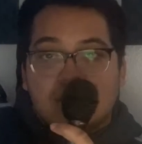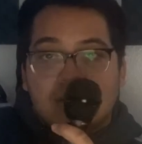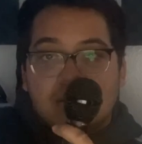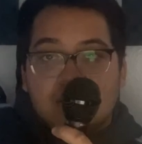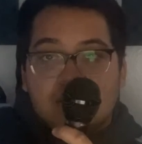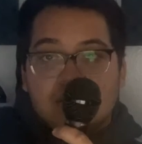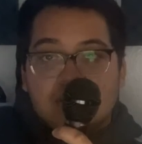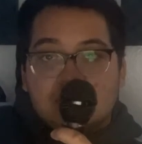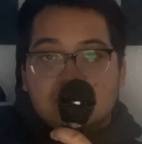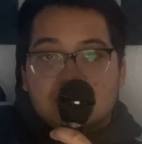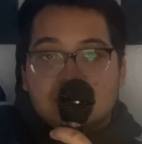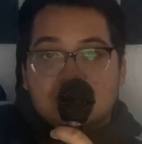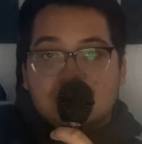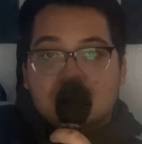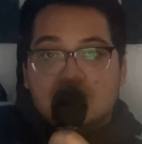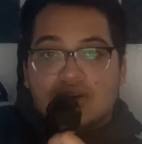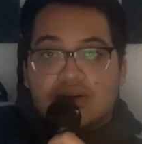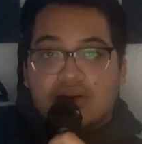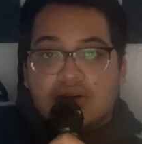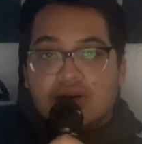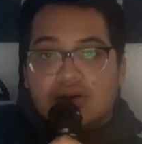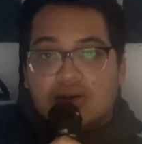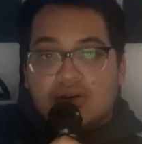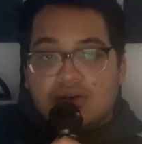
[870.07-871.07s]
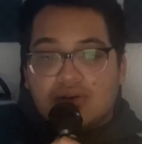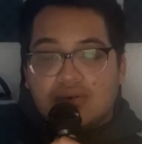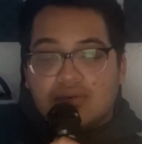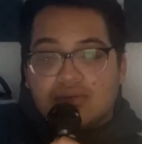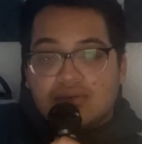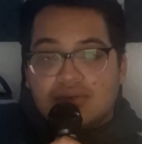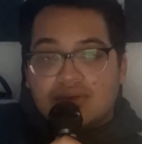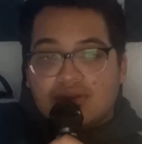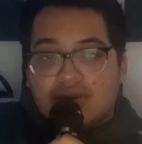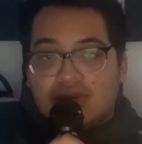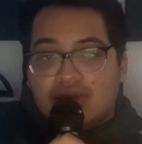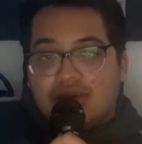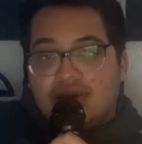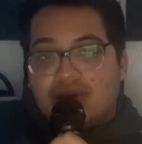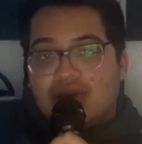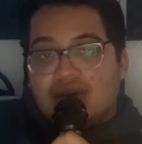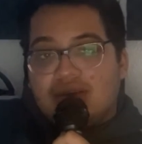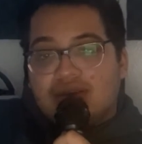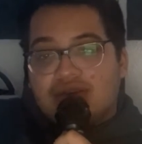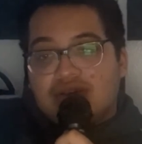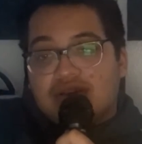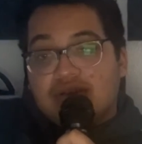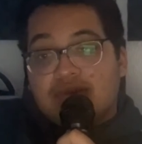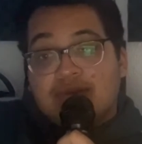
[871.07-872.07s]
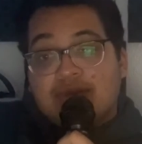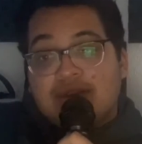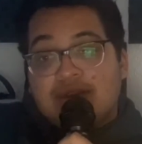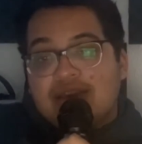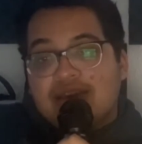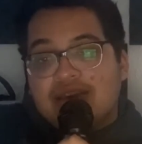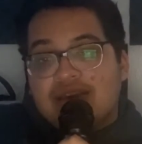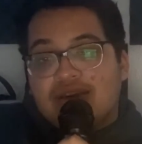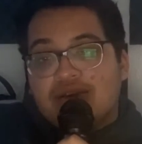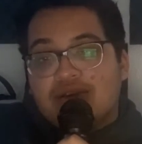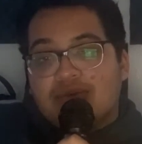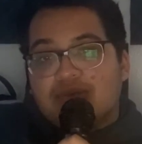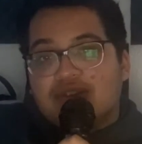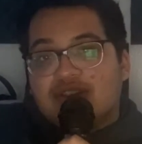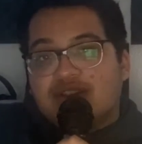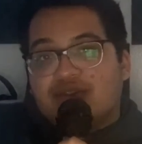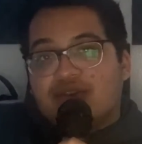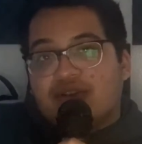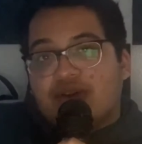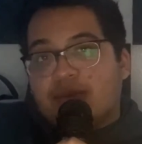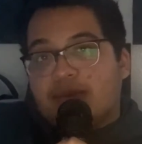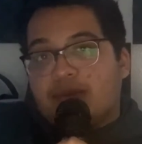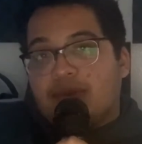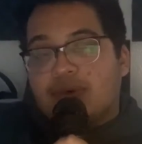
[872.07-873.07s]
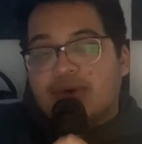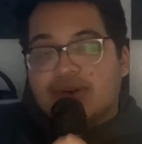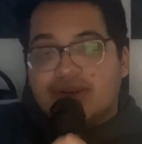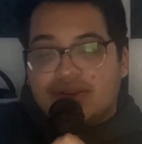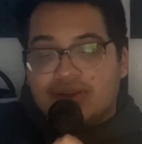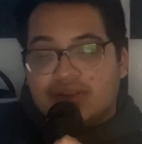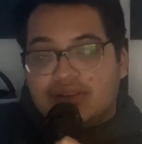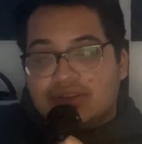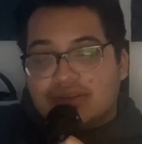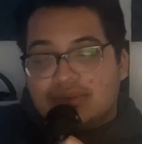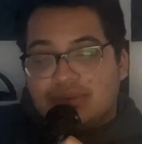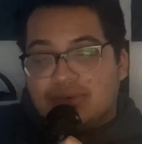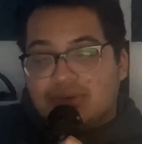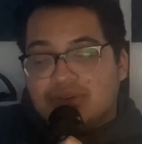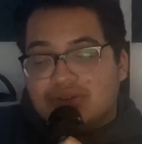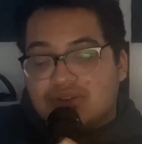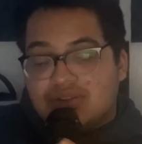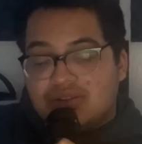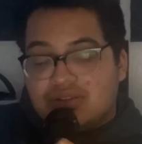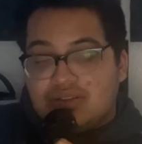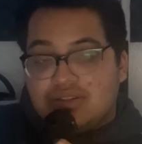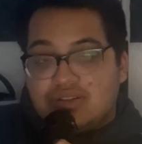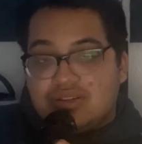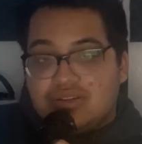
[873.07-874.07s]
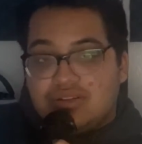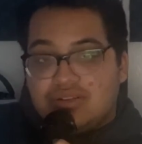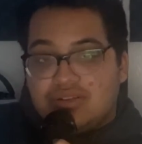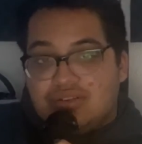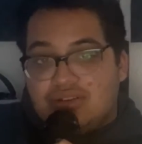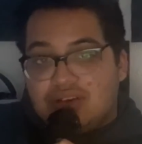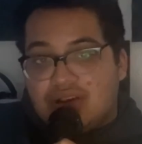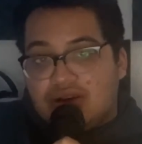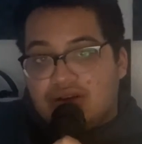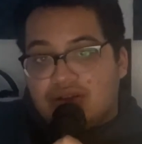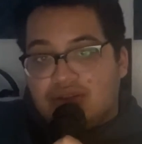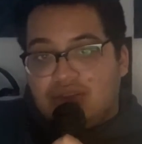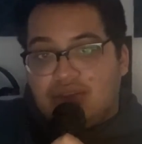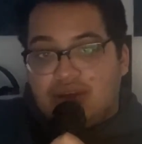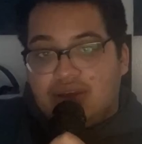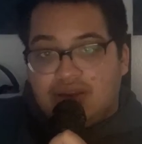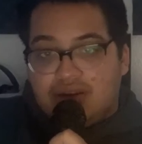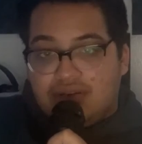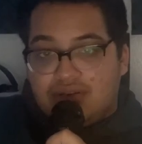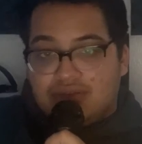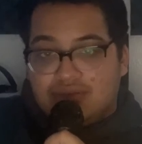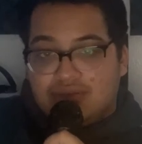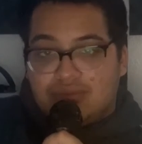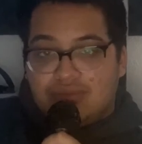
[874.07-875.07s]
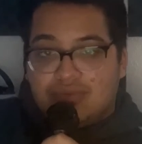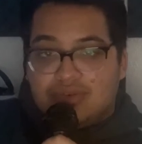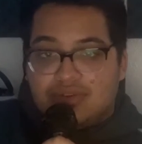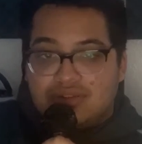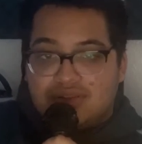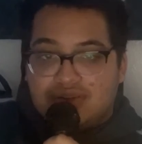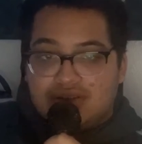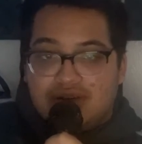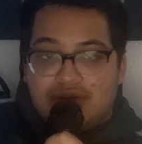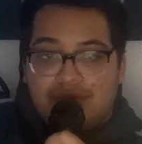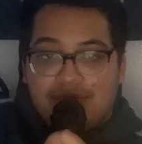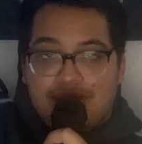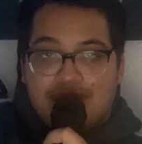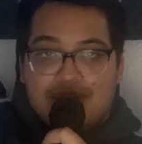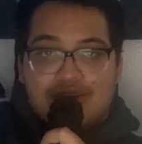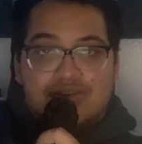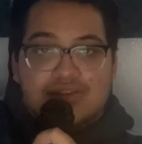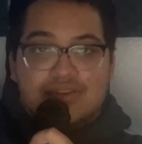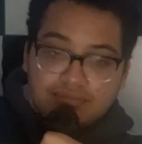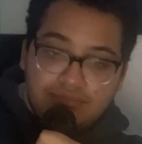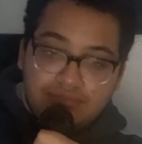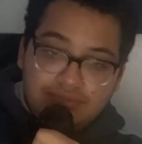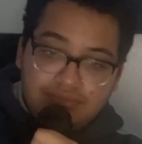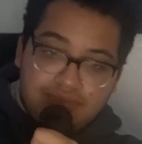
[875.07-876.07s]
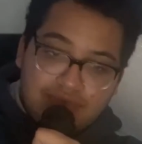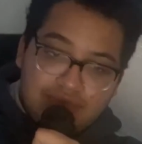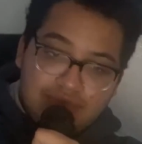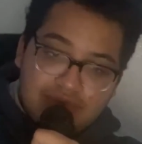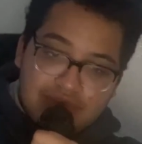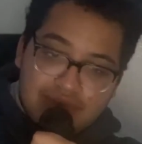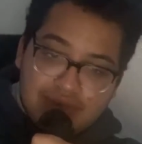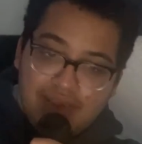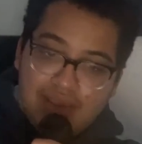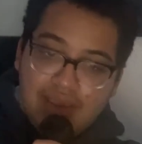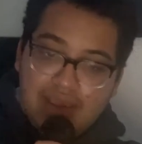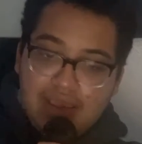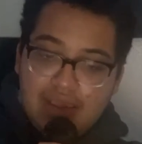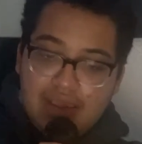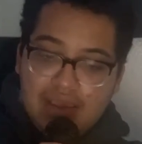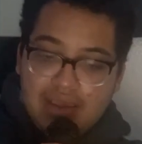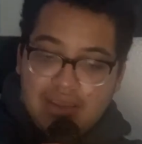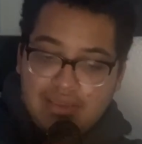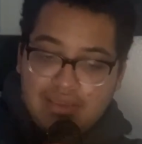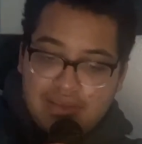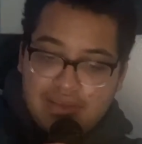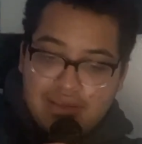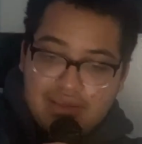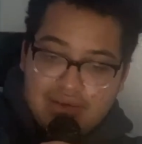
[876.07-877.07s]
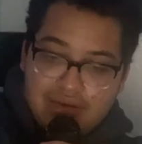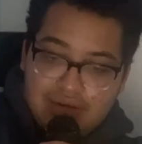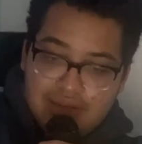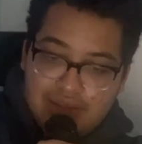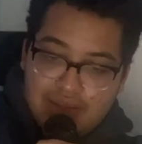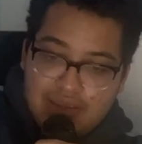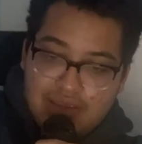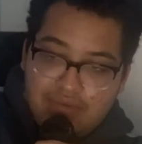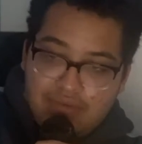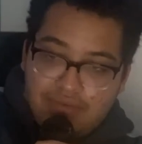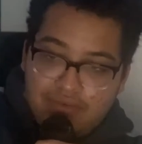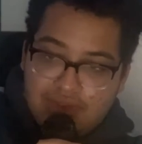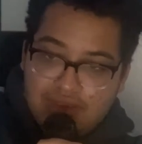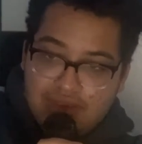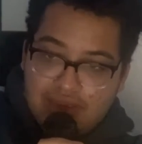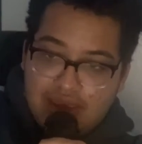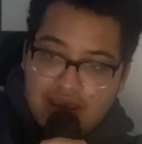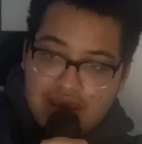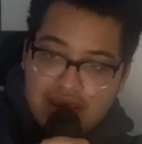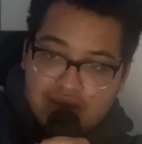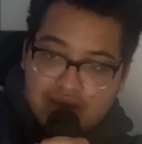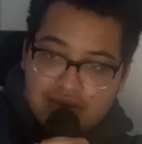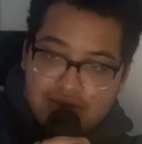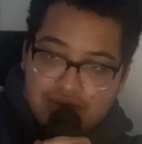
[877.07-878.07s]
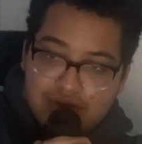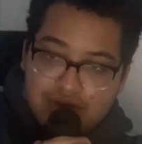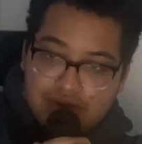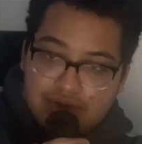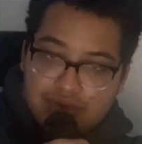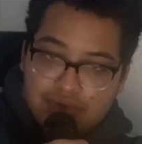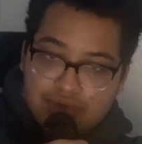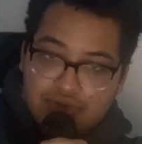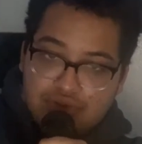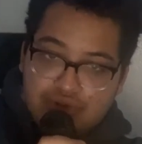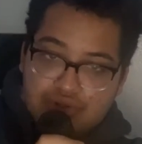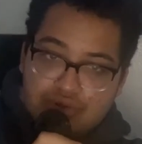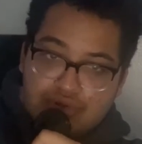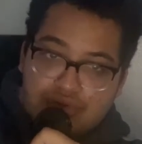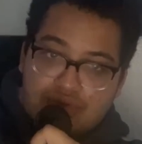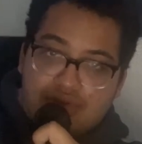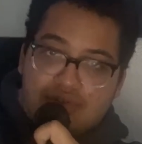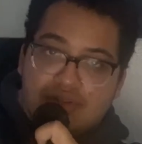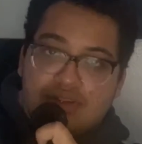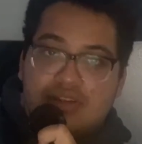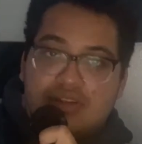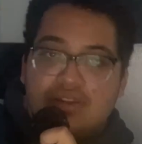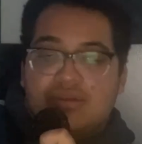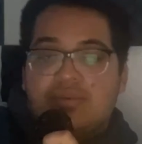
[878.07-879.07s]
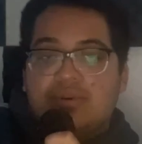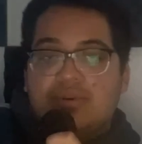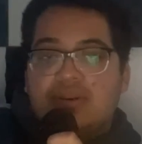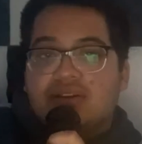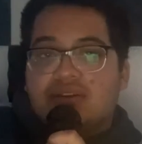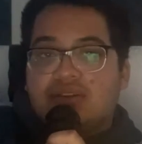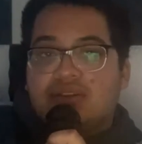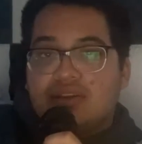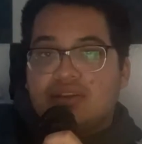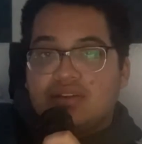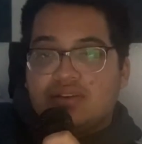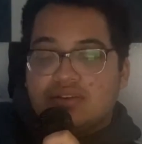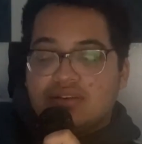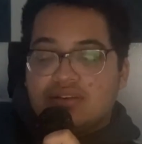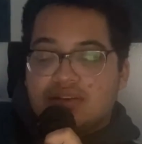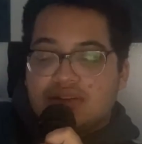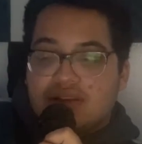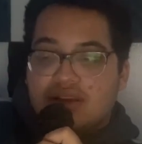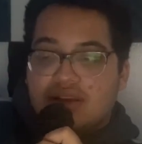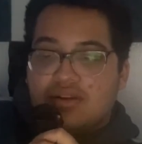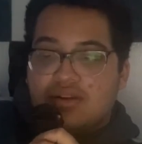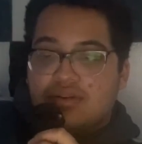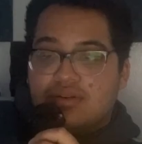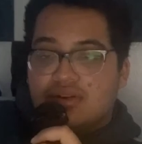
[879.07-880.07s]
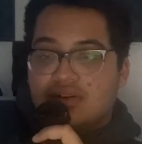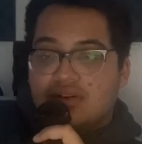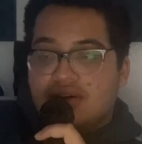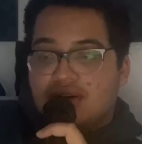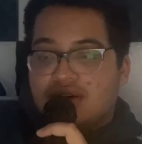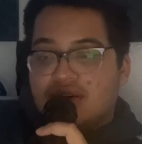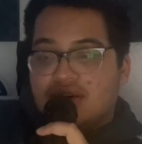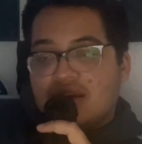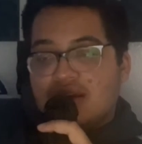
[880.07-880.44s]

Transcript: So, to me, he almost felt pointless. Plus, Jared Leto wasn't amazing. And then even they had the little Joker snippet at the end of Snyder Cut.